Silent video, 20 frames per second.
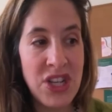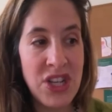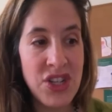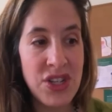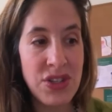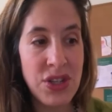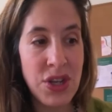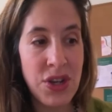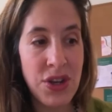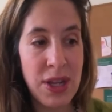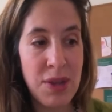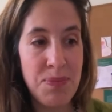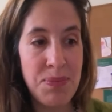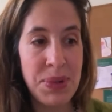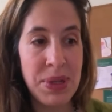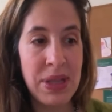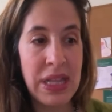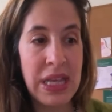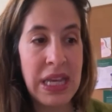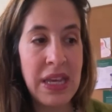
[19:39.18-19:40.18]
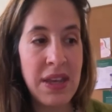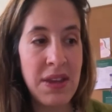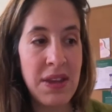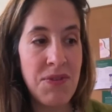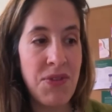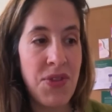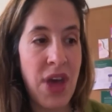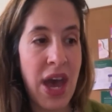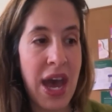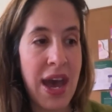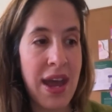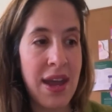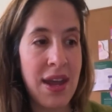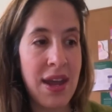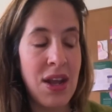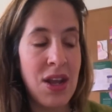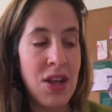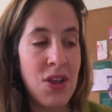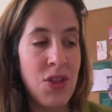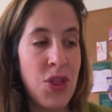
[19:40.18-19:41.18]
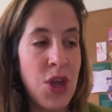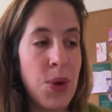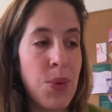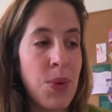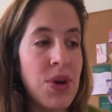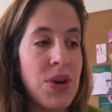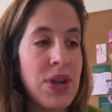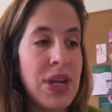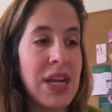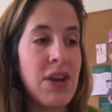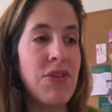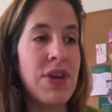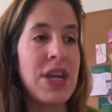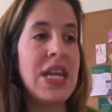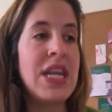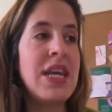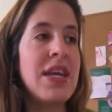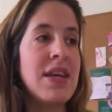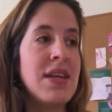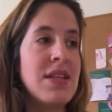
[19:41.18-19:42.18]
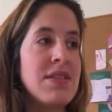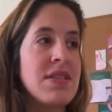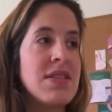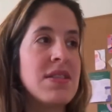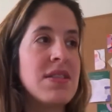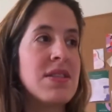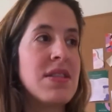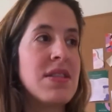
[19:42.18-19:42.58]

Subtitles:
just couldn't believe that there were ingredients